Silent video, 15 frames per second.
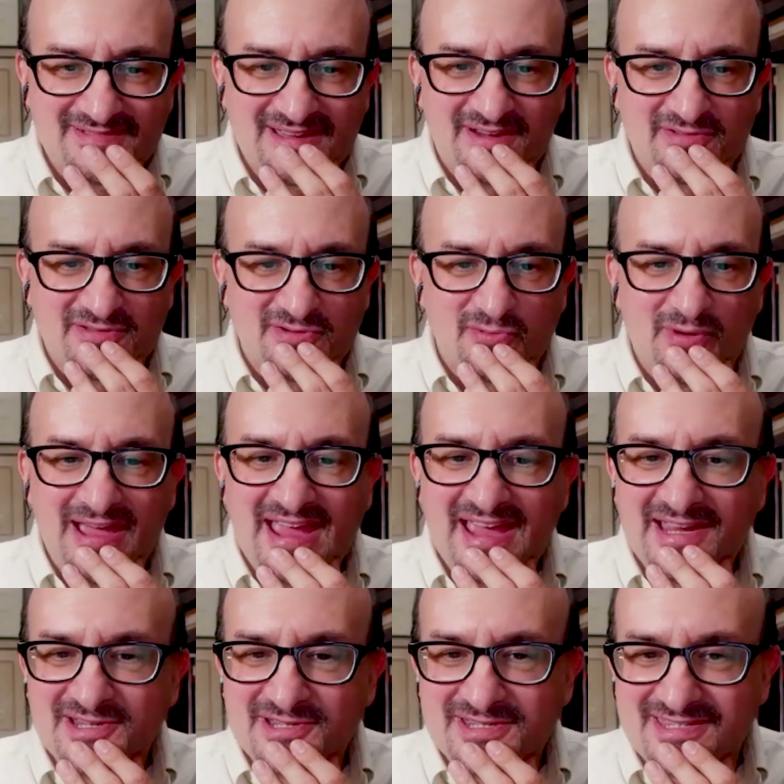you know, the
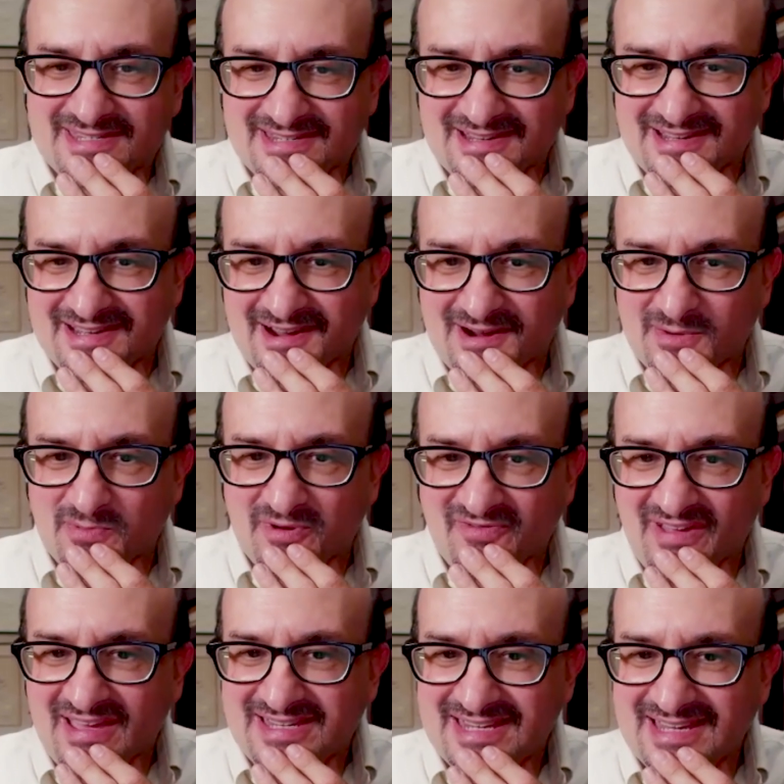rains uh, are
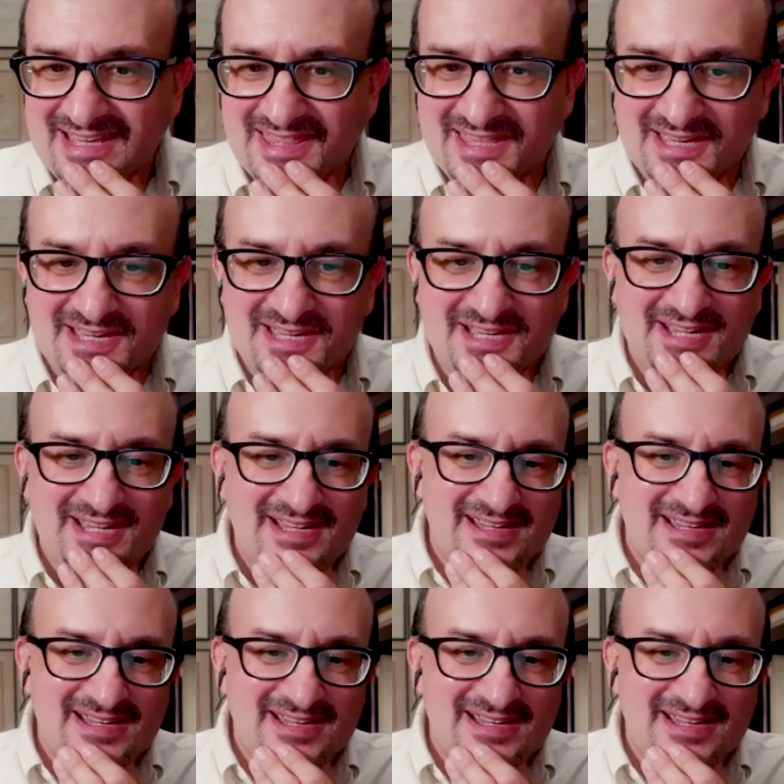preventing the,